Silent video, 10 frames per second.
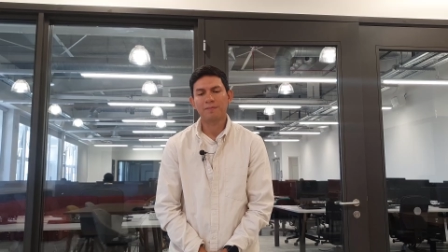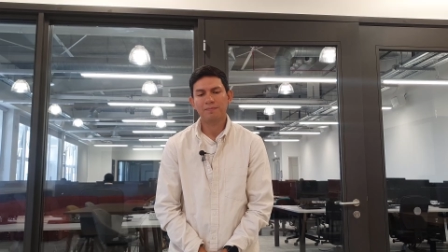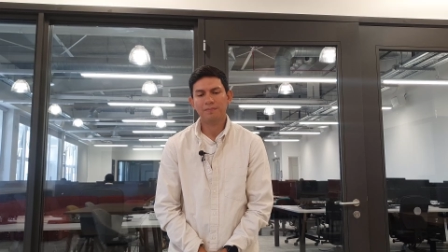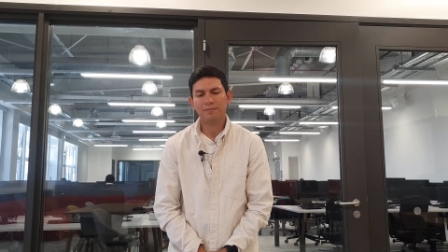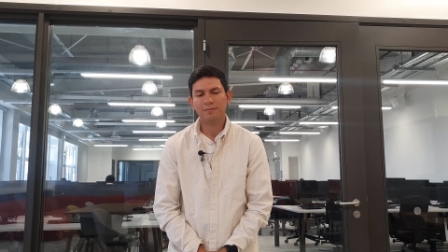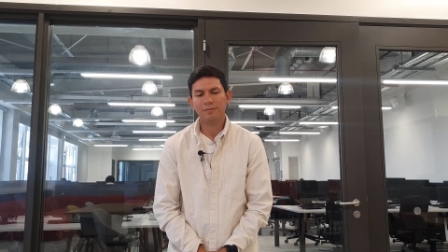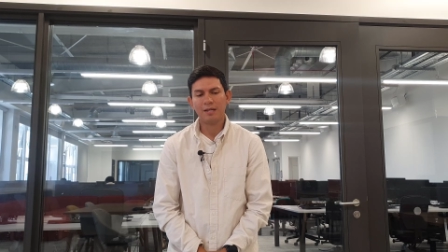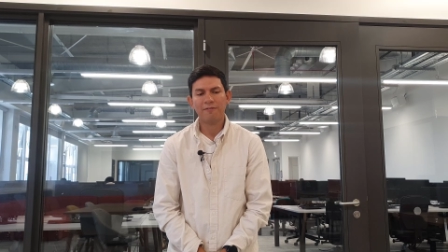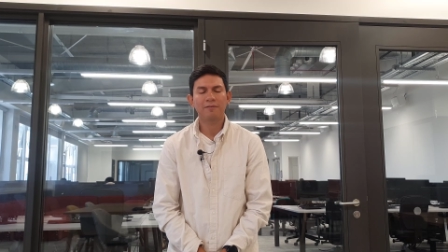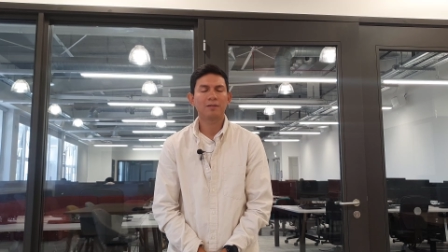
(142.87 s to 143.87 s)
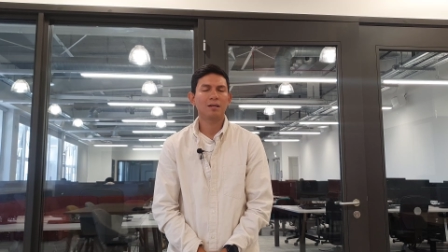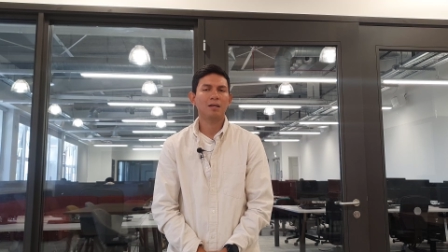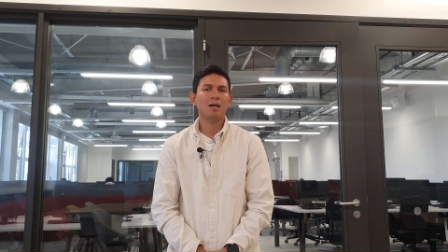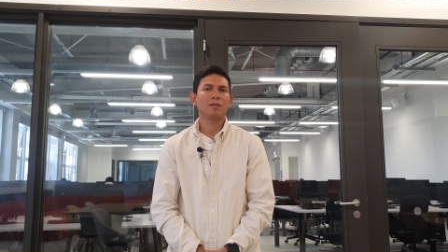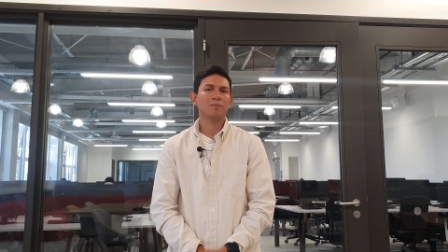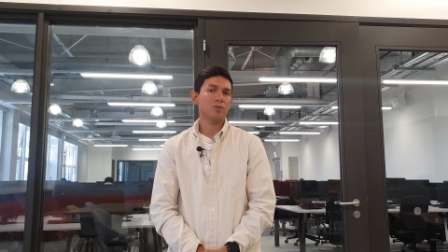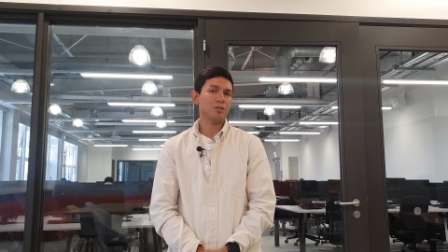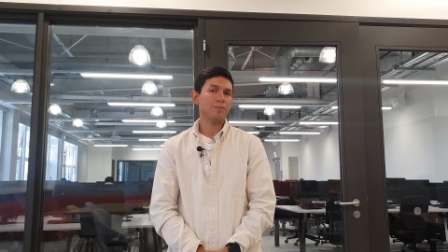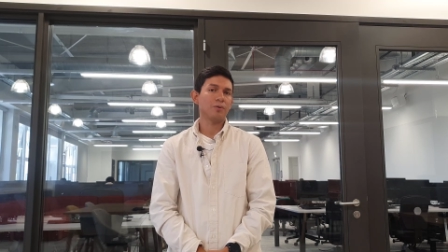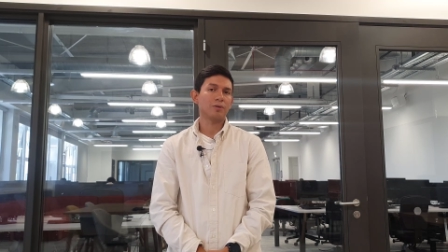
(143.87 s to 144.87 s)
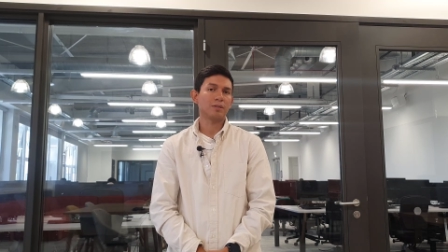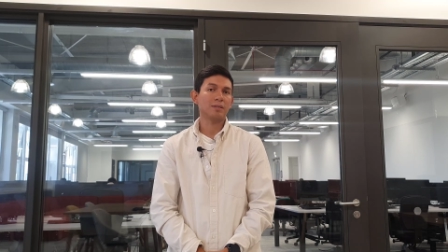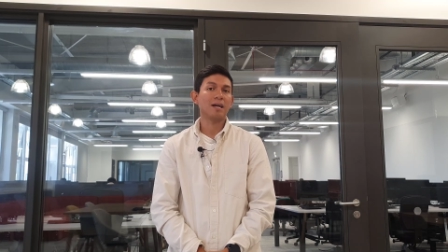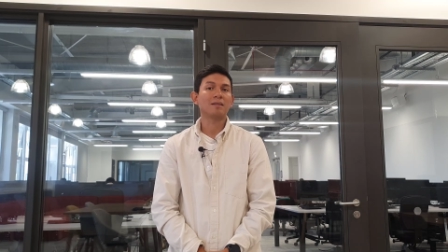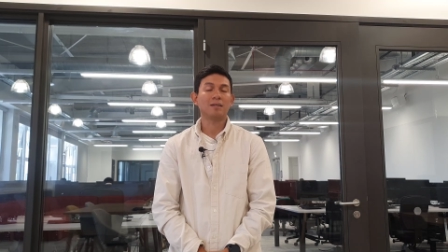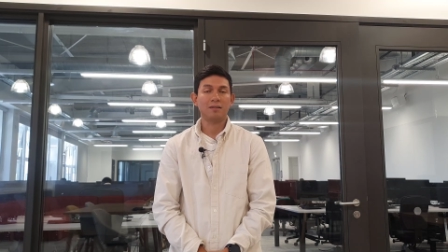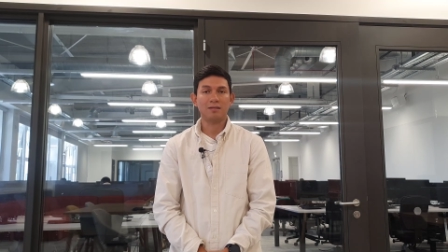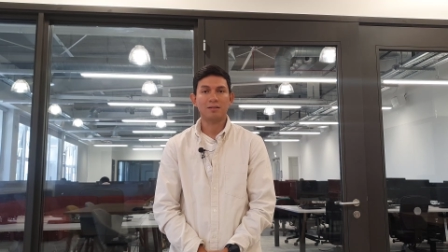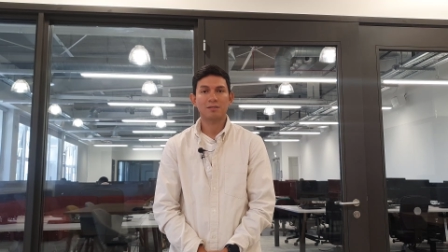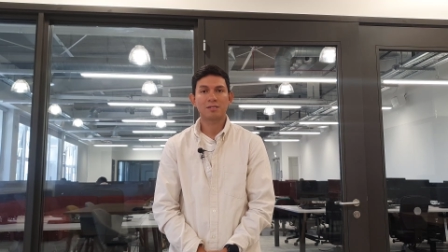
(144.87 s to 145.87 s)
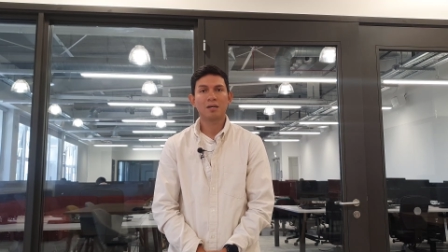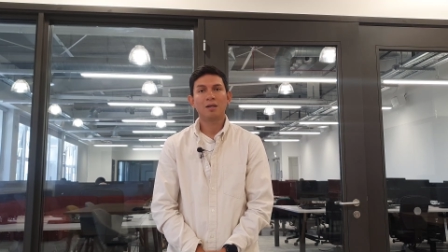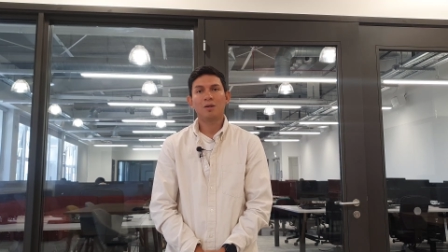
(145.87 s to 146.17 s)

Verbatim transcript: Uh, definitely, and the most important, attendance.